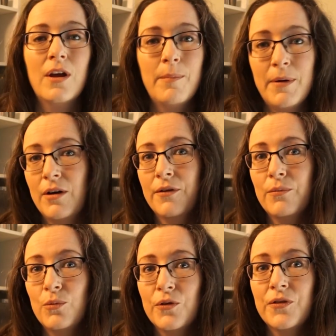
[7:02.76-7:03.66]
a part
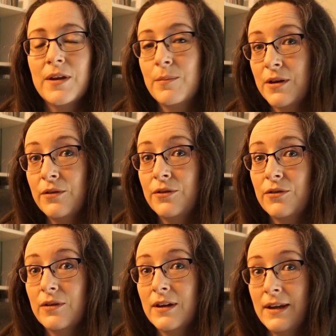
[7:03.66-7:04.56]
of what the
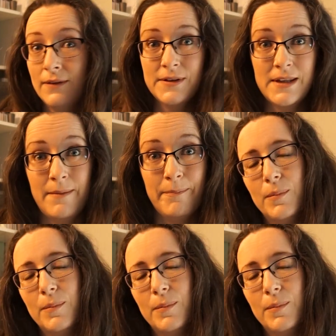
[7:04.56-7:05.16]
abuse gives them.